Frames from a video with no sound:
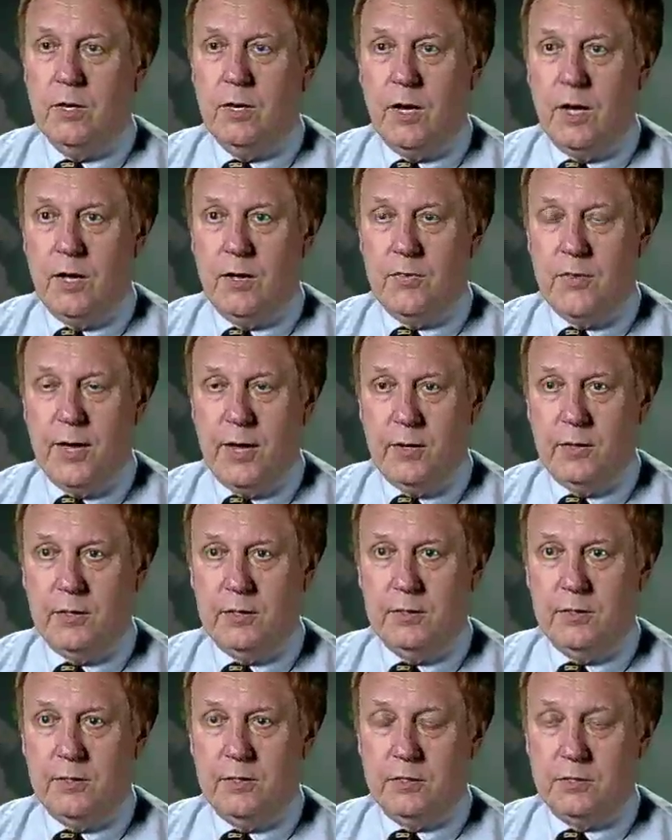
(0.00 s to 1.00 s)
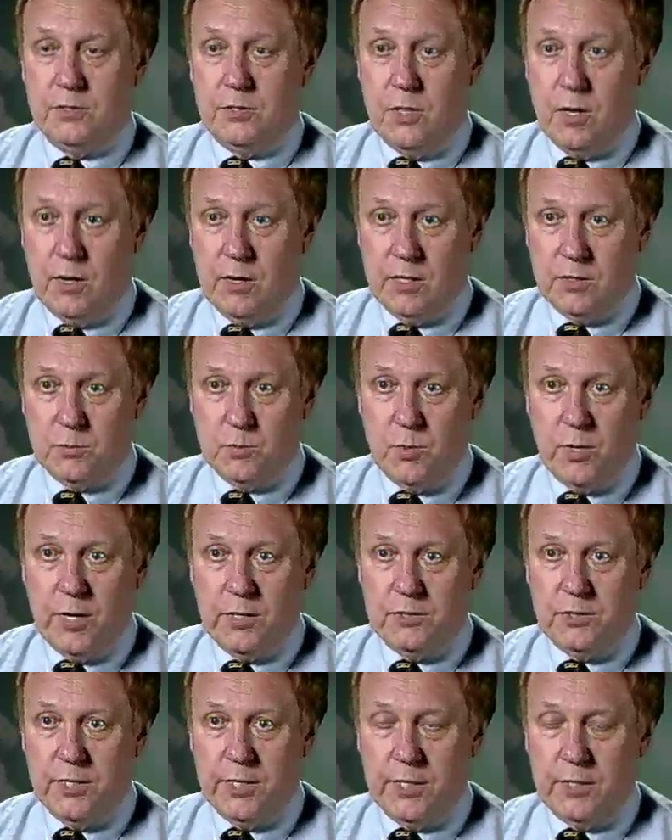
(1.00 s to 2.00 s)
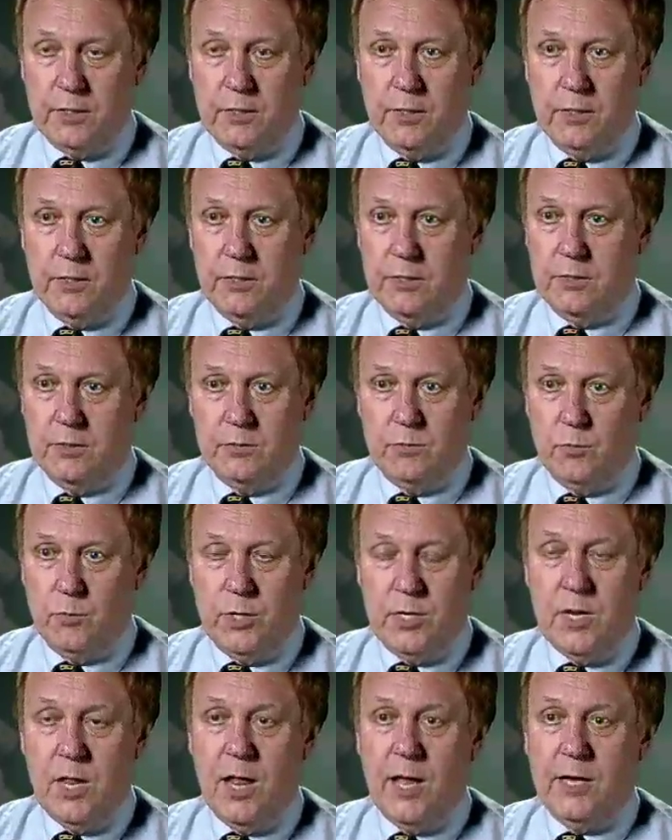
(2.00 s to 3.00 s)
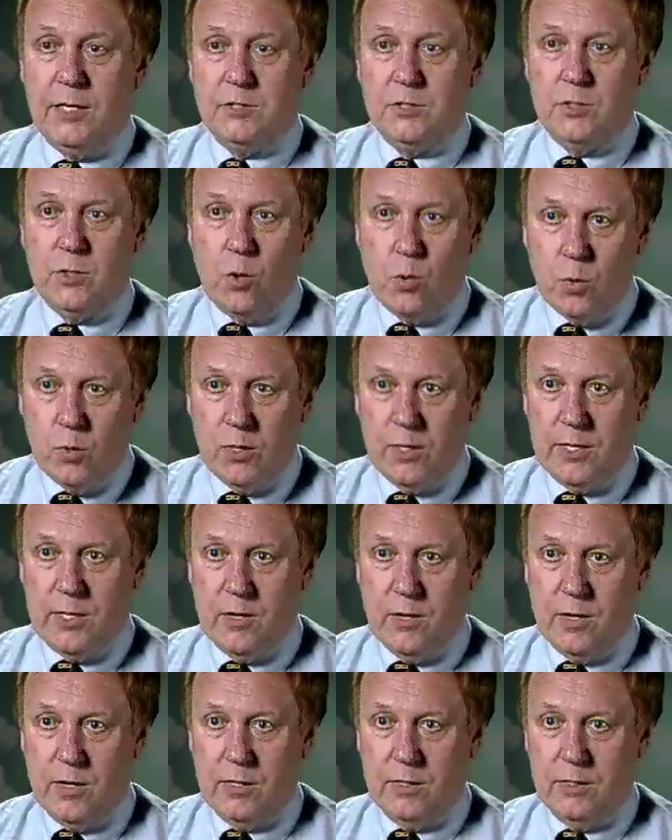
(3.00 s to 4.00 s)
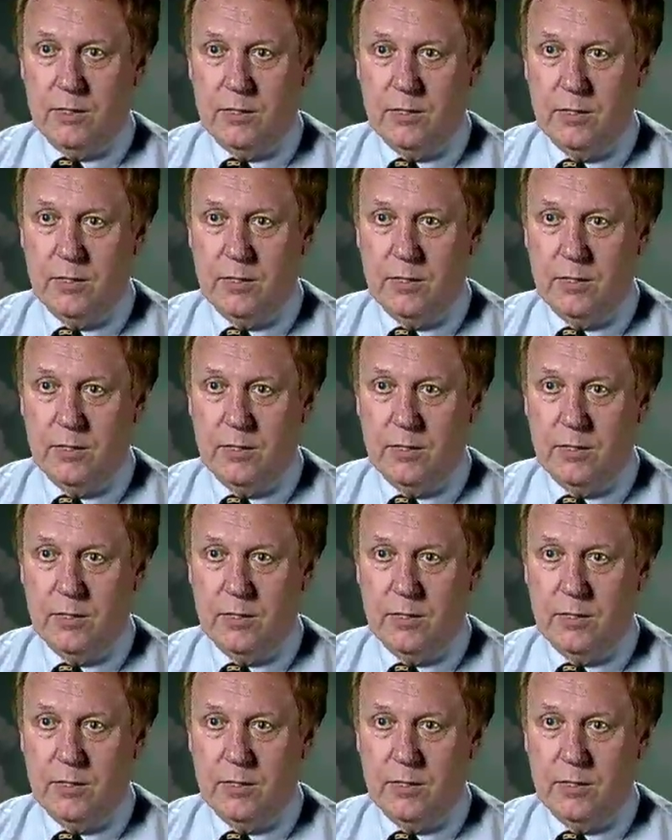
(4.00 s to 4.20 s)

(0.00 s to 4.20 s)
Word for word: that the Stardust project relies totally on.